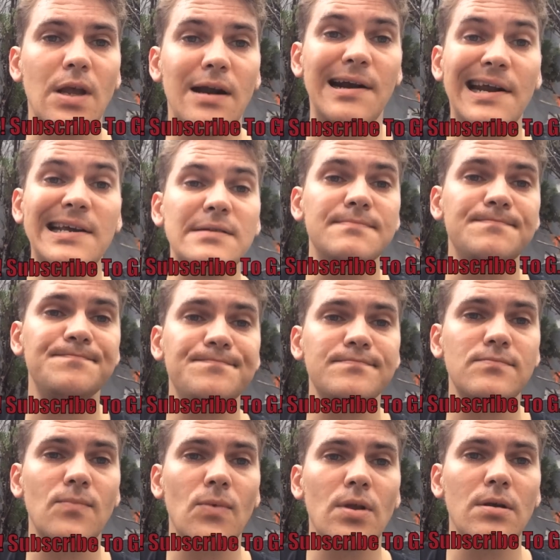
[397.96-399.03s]
All right.
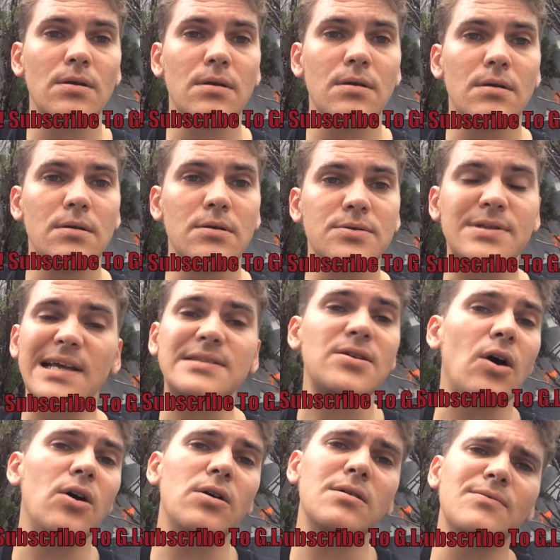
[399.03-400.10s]
So that's
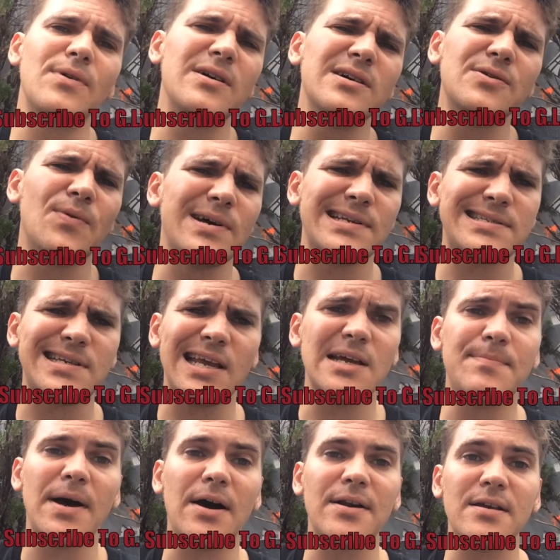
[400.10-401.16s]
all I really want to
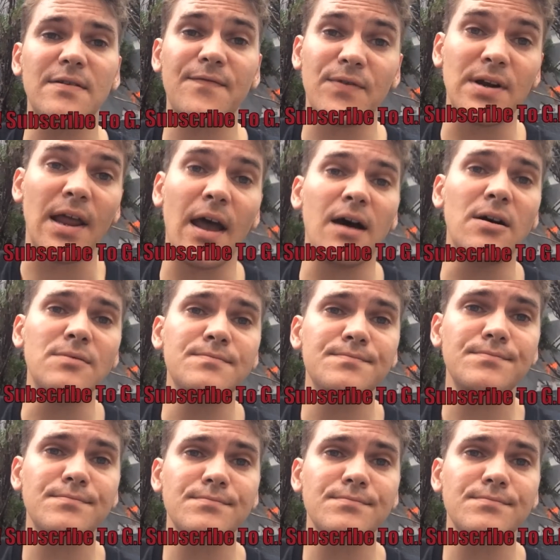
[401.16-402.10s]
say about it for now.